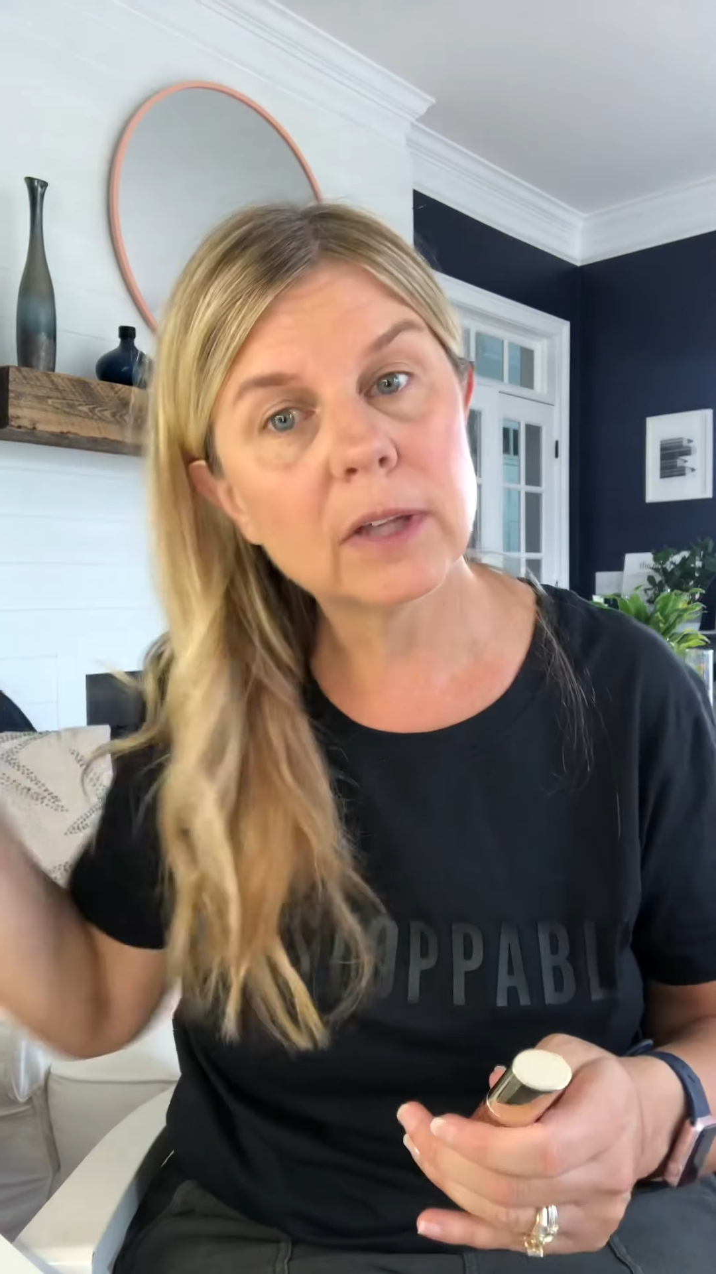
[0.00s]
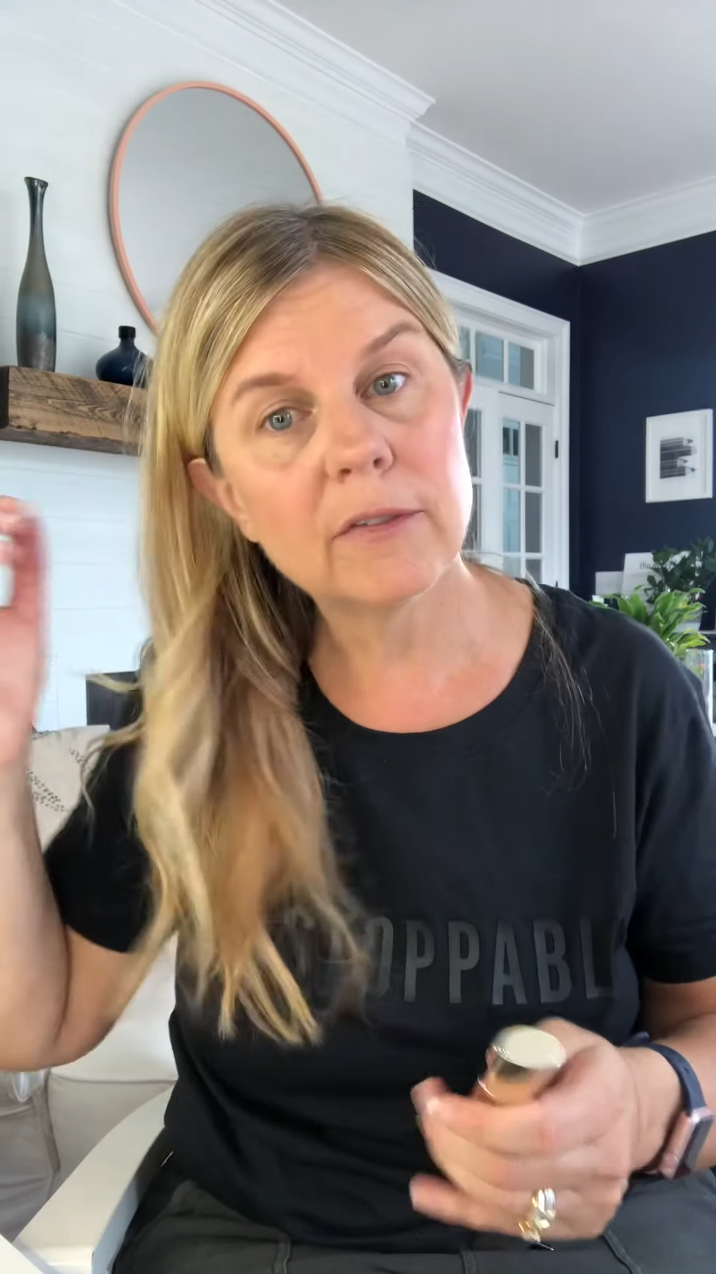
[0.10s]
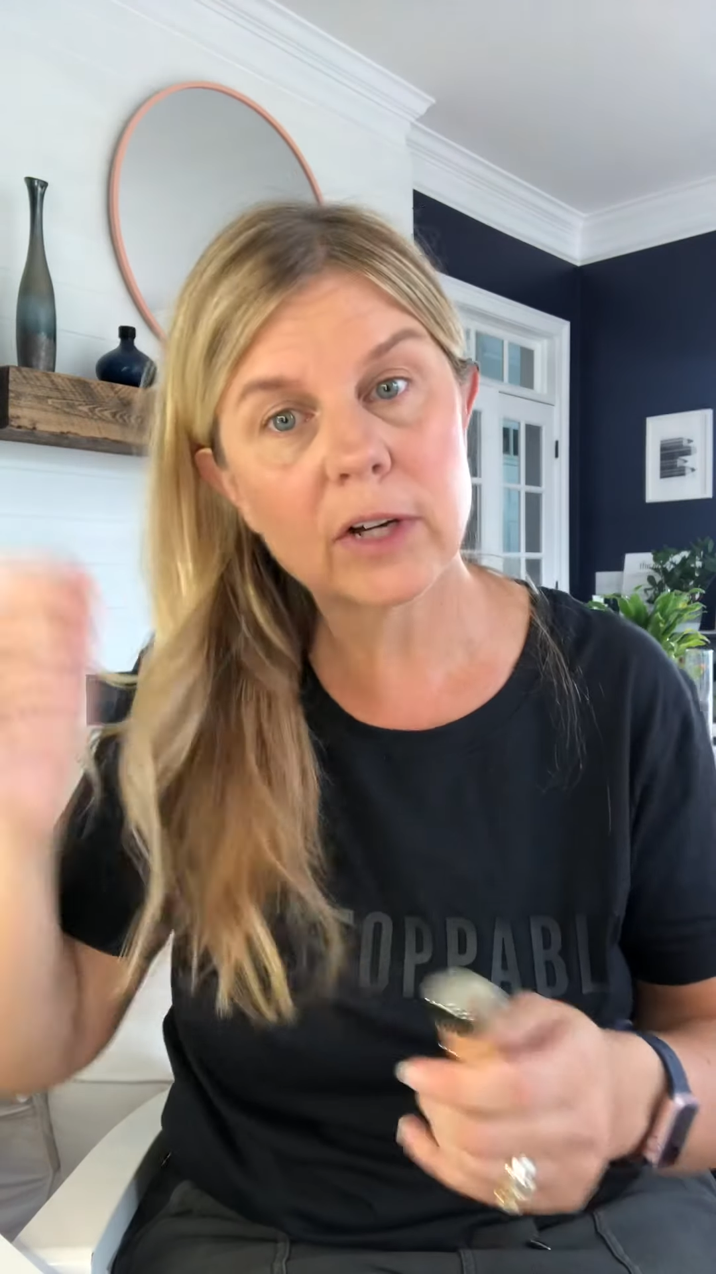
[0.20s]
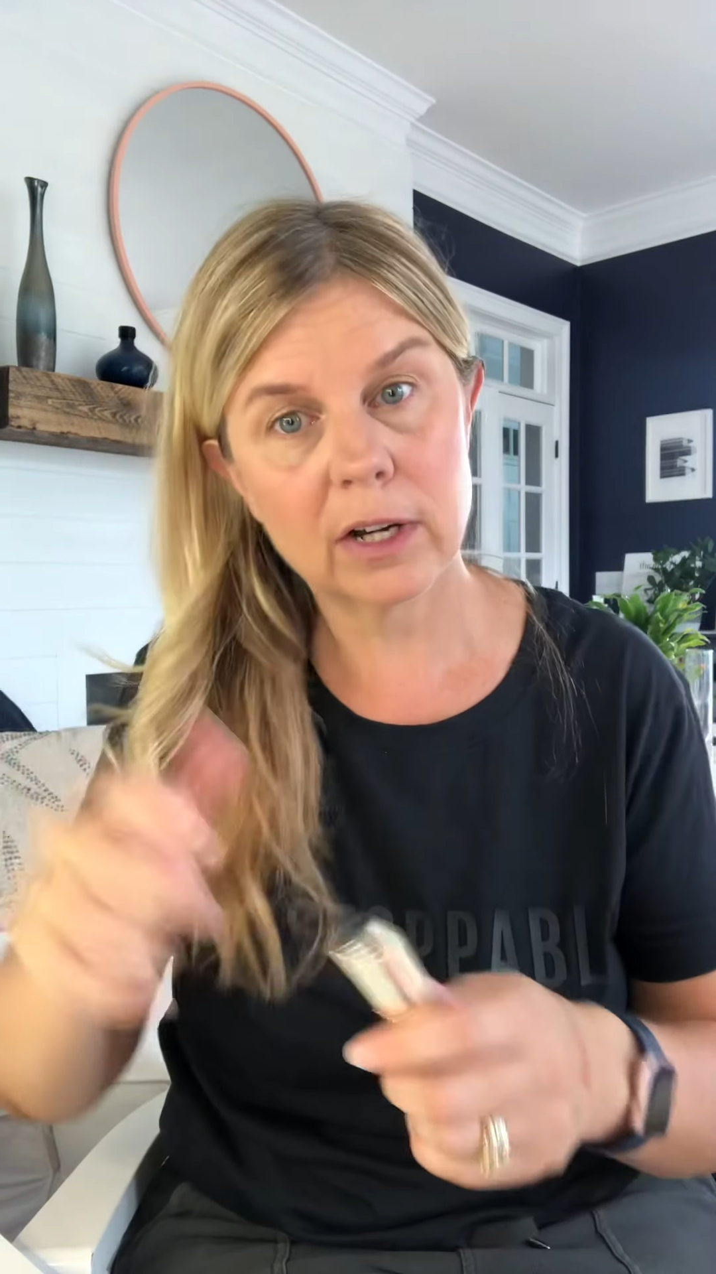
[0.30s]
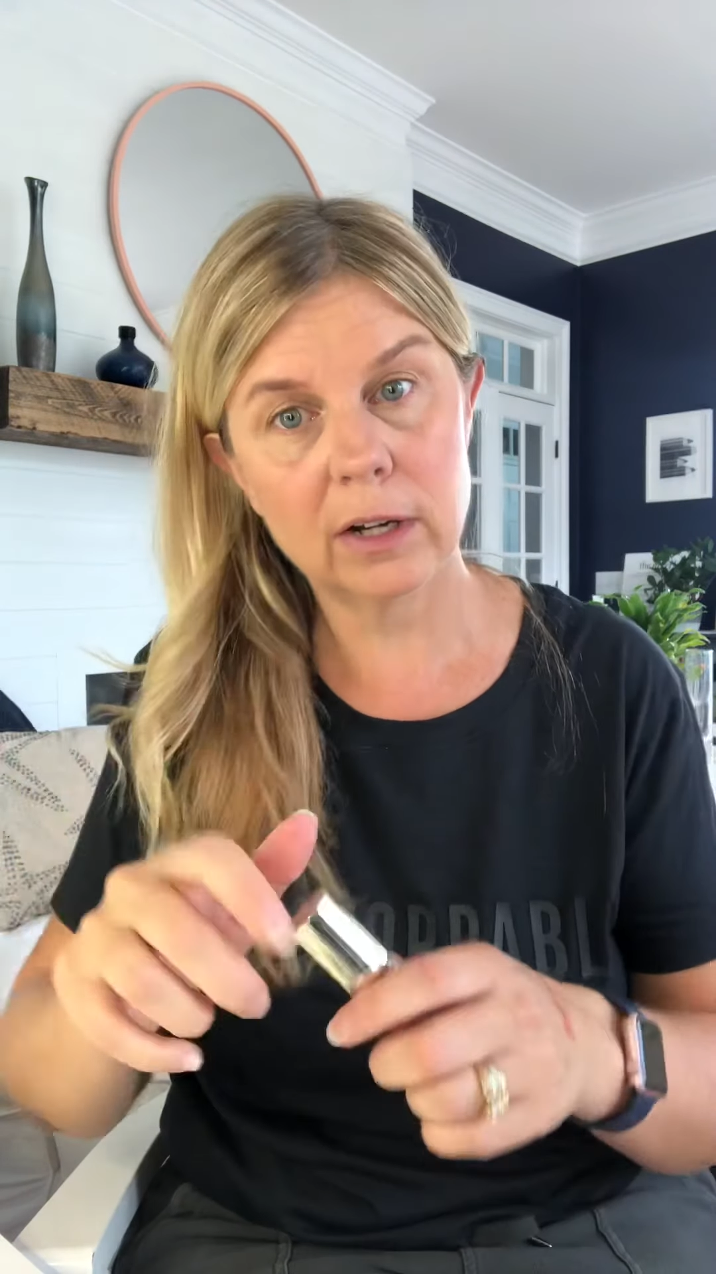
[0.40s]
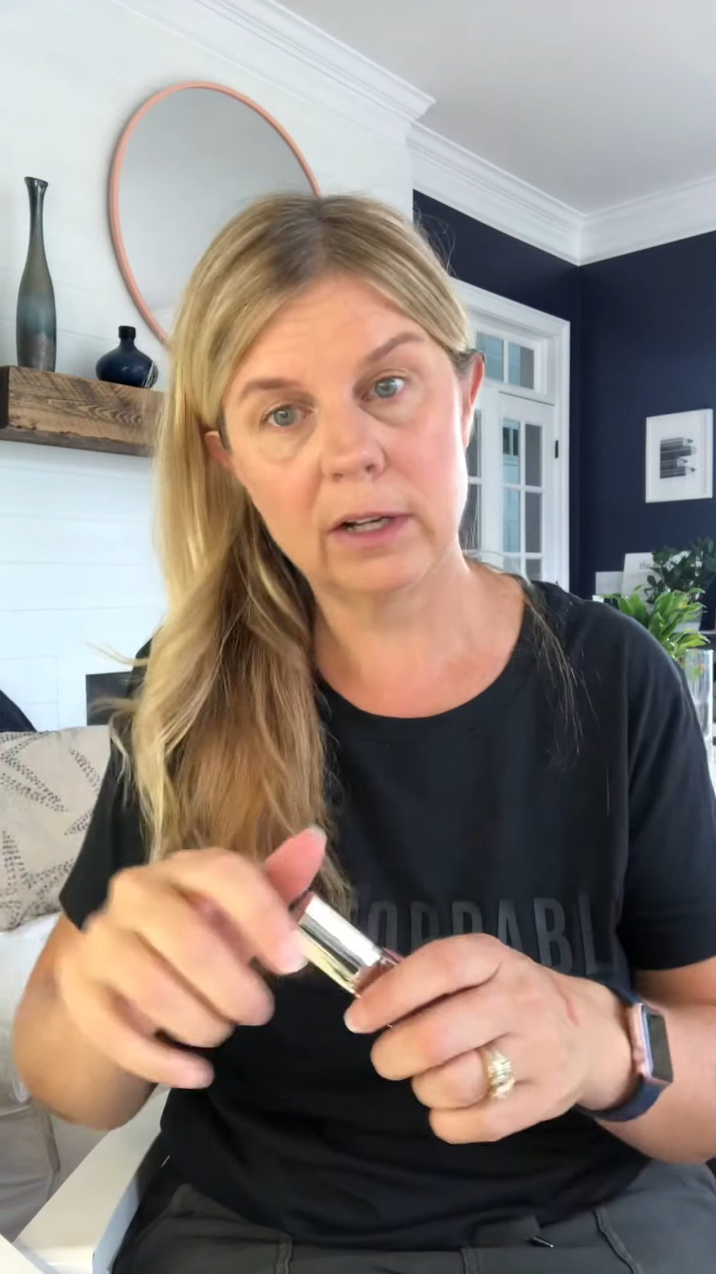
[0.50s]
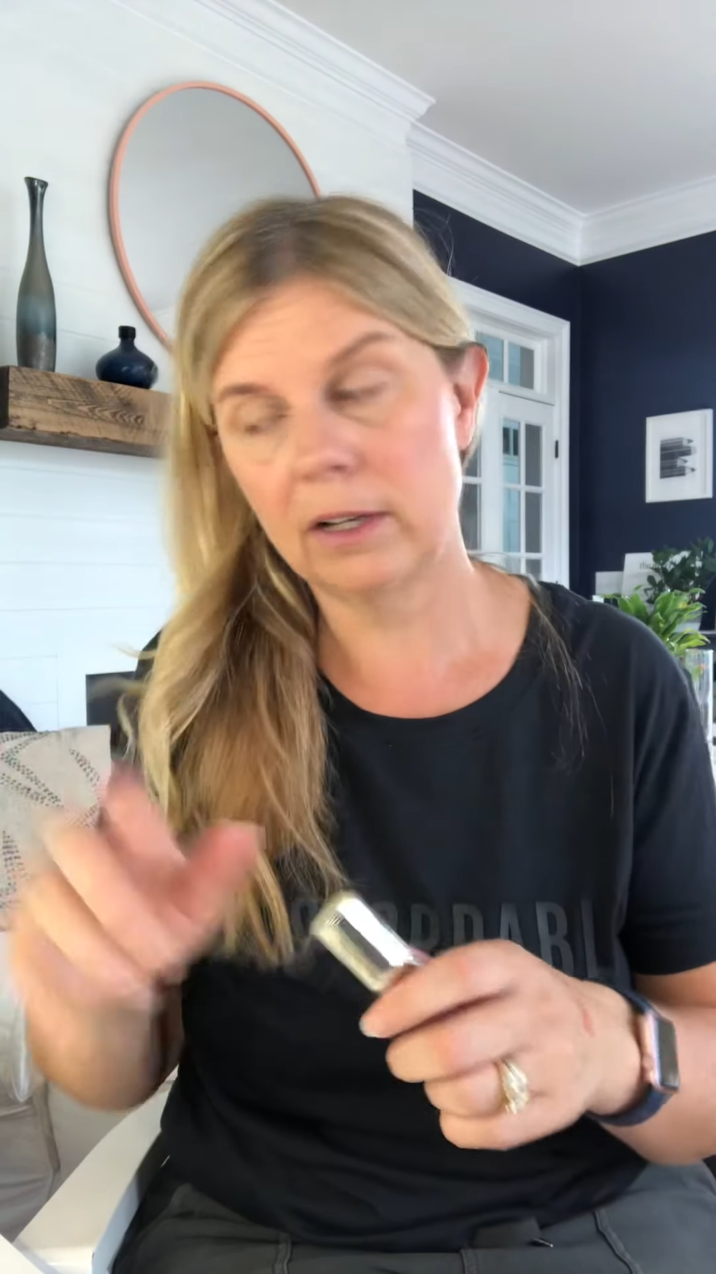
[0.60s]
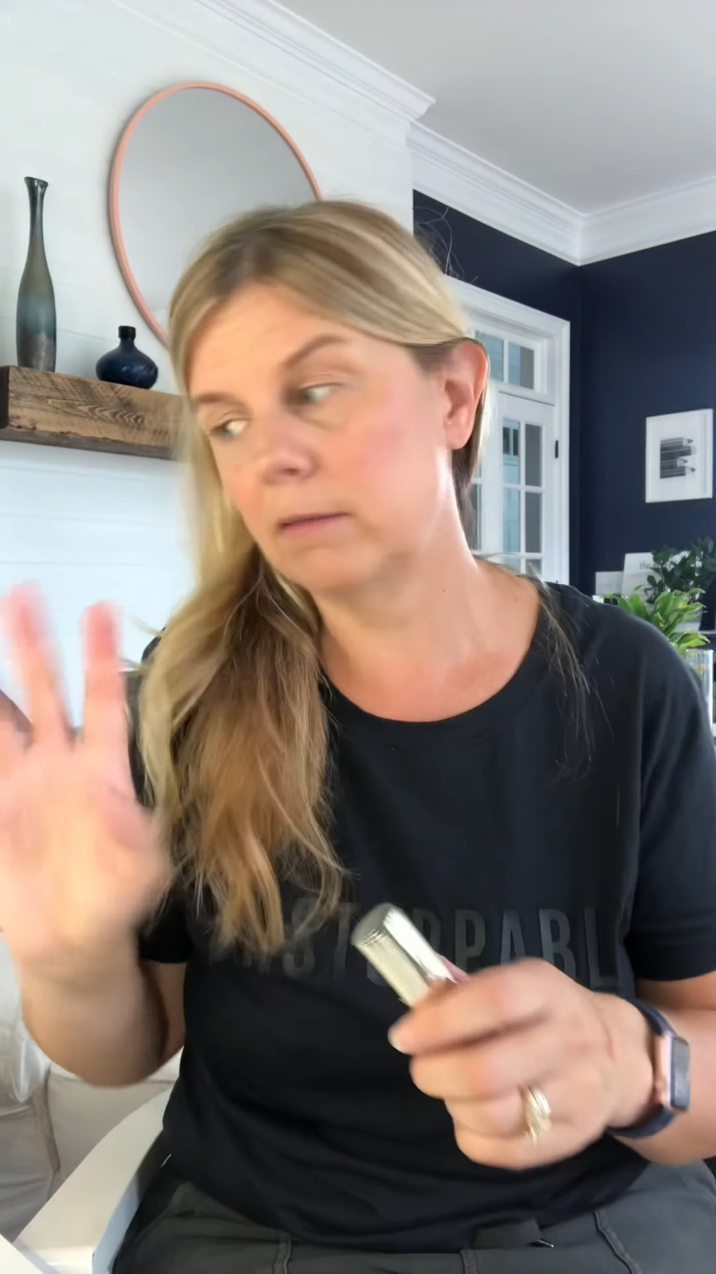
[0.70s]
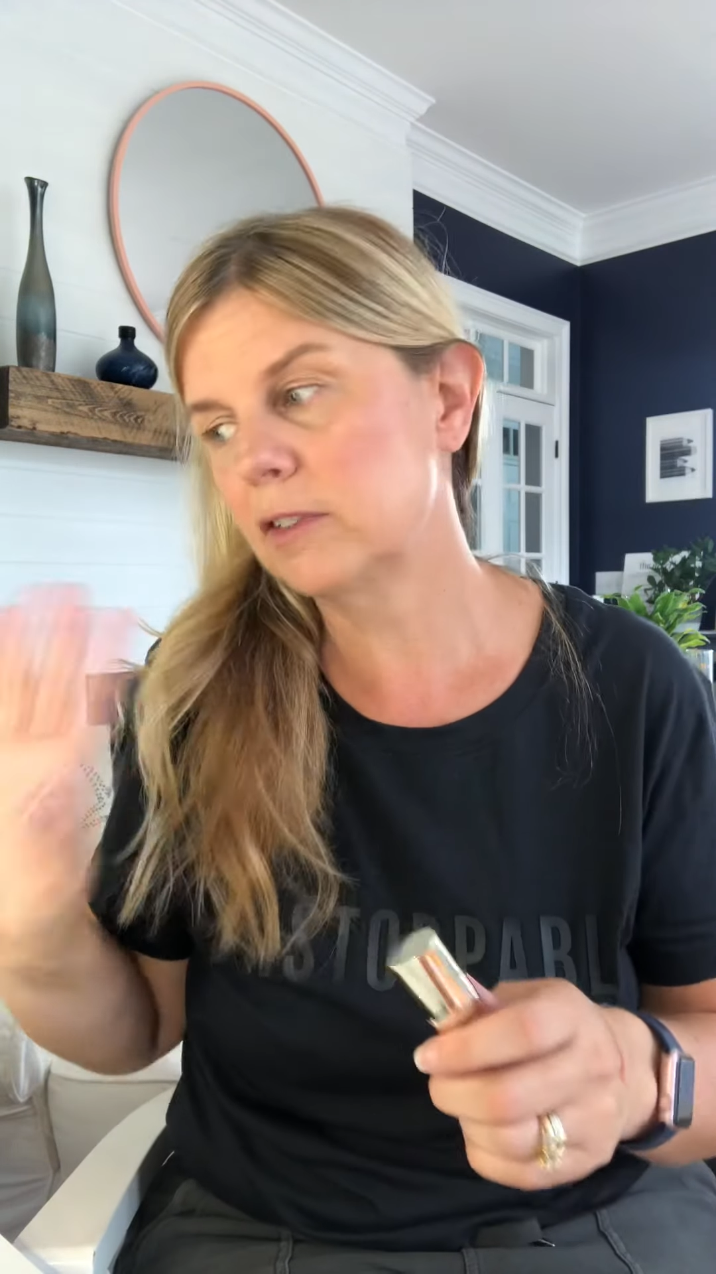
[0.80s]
love a